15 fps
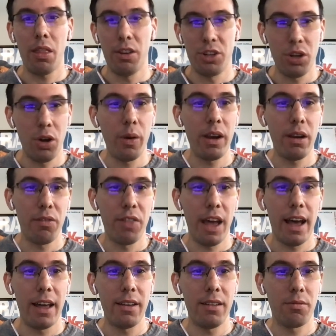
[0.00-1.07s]
the showing of
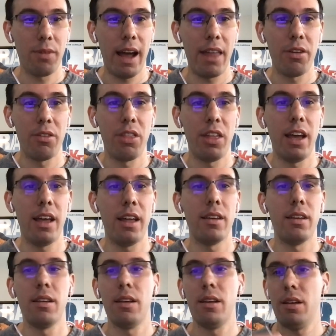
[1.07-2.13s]
that rather
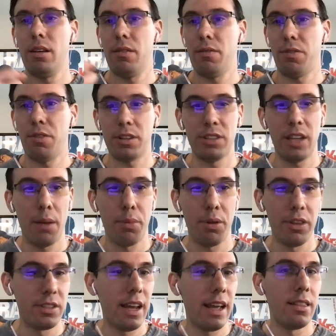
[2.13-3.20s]
than for
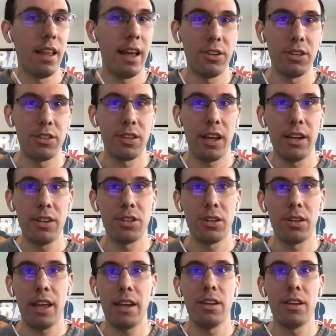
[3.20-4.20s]
example, the state legislature.